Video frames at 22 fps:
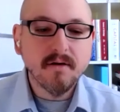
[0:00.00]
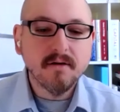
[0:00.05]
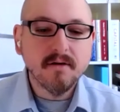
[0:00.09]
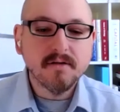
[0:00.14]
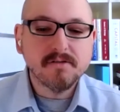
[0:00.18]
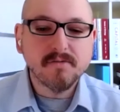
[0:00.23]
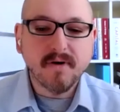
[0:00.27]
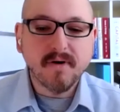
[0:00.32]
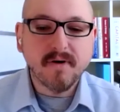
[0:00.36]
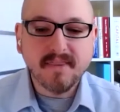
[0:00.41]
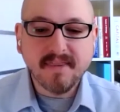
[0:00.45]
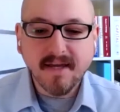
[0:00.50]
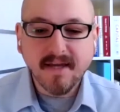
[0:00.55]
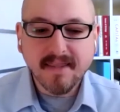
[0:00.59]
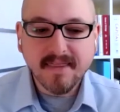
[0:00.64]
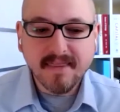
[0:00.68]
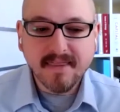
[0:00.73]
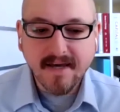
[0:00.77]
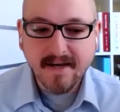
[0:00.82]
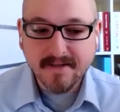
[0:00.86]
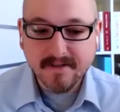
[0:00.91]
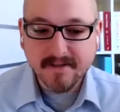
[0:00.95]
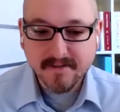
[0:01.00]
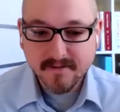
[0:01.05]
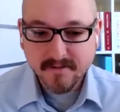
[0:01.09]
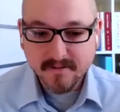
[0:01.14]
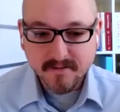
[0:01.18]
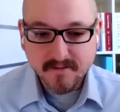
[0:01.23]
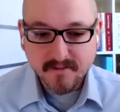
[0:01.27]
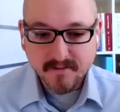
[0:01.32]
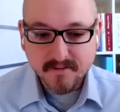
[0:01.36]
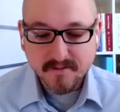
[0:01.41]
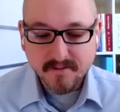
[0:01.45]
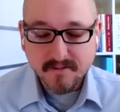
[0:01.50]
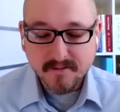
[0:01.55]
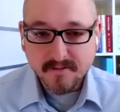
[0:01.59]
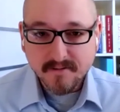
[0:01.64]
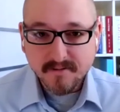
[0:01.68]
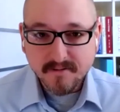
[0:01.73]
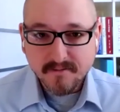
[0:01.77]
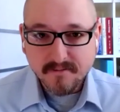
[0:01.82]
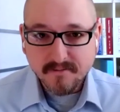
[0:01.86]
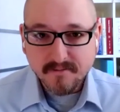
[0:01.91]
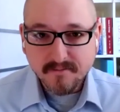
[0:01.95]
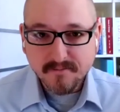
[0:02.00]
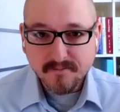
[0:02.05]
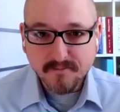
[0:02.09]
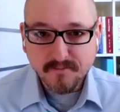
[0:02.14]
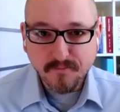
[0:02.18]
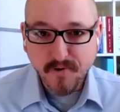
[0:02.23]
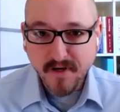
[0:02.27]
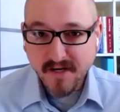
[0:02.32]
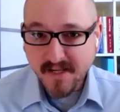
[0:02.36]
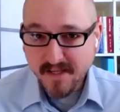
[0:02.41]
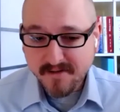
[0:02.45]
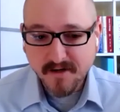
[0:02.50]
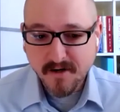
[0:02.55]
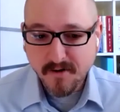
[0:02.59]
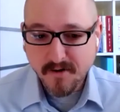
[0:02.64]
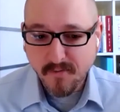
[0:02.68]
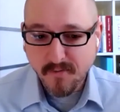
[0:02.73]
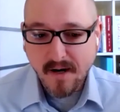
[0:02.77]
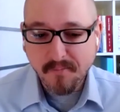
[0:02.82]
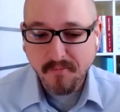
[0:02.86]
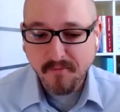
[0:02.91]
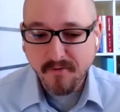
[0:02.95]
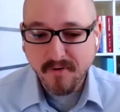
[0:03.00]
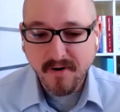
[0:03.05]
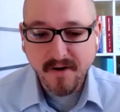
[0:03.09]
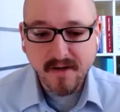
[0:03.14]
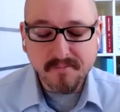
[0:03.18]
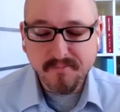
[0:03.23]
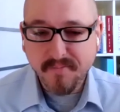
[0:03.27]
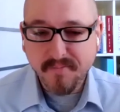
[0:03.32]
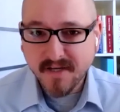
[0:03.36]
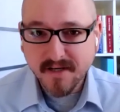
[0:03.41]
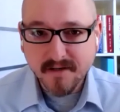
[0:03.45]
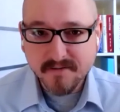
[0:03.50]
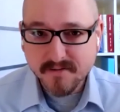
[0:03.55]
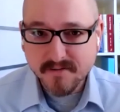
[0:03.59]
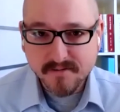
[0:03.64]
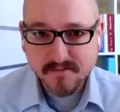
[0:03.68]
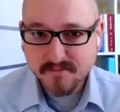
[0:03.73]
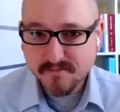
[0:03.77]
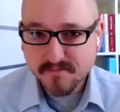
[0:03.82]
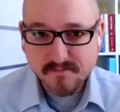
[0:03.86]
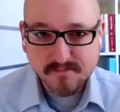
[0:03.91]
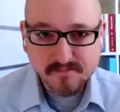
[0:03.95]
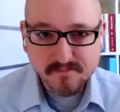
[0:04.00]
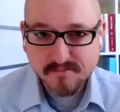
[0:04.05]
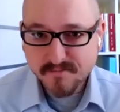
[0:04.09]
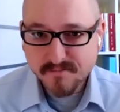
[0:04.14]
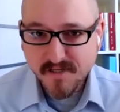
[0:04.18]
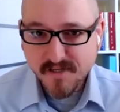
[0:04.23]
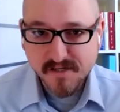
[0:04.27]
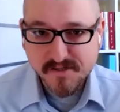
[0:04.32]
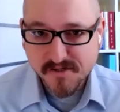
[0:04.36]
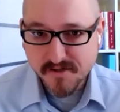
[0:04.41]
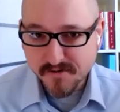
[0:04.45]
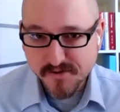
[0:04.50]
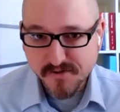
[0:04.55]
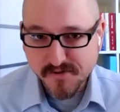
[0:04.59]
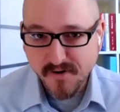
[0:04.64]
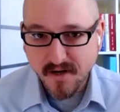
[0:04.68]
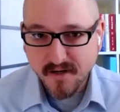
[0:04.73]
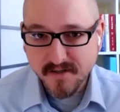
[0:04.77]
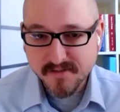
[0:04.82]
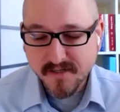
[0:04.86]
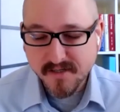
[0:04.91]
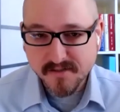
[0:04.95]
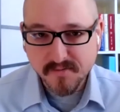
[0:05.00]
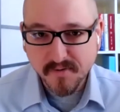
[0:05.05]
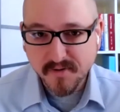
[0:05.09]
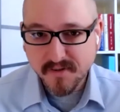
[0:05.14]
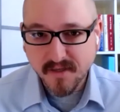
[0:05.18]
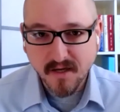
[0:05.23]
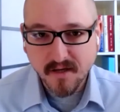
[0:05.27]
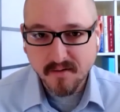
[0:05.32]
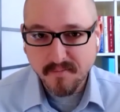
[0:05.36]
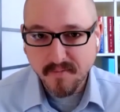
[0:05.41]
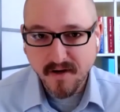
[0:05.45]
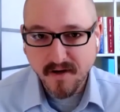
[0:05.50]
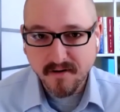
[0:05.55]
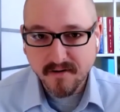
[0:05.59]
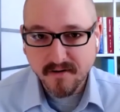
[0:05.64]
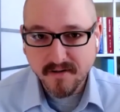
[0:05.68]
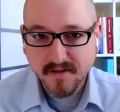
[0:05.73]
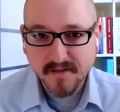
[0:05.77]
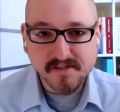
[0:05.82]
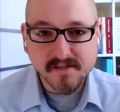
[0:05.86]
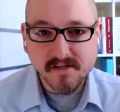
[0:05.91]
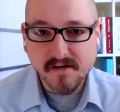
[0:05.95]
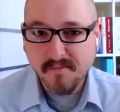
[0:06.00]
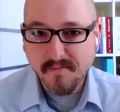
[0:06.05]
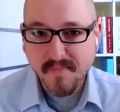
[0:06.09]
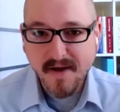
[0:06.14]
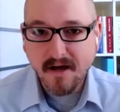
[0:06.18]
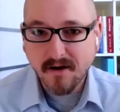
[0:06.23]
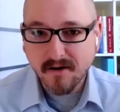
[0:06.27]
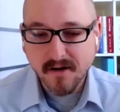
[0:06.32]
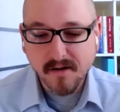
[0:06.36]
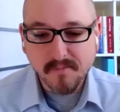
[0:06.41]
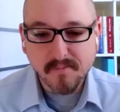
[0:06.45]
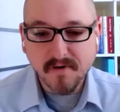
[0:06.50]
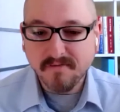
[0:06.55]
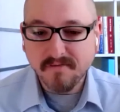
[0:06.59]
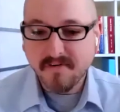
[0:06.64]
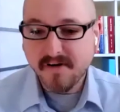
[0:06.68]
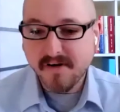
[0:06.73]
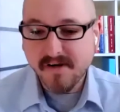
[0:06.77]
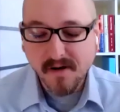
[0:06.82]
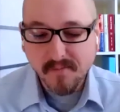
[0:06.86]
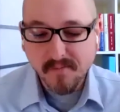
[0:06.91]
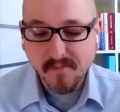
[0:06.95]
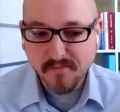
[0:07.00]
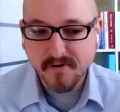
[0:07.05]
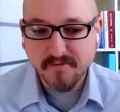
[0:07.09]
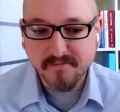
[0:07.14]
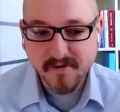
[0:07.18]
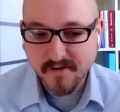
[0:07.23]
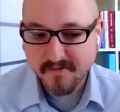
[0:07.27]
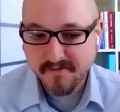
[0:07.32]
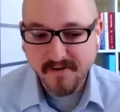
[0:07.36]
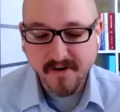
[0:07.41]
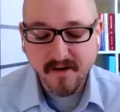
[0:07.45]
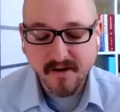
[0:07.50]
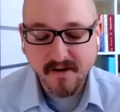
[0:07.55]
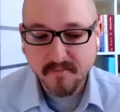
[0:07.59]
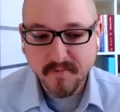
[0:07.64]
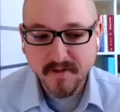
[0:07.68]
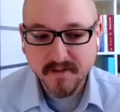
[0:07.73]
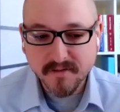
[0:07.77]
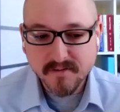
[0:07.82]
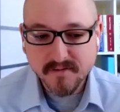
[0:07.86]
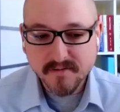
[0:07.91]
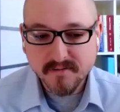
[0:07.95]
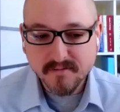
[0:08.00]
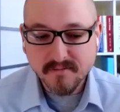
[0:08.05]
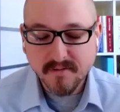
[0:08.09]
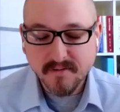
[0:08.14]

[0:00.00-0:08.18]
So I think that we need to cooperate, because digital trust, as we think about it, is an amalgam of a number of different elements.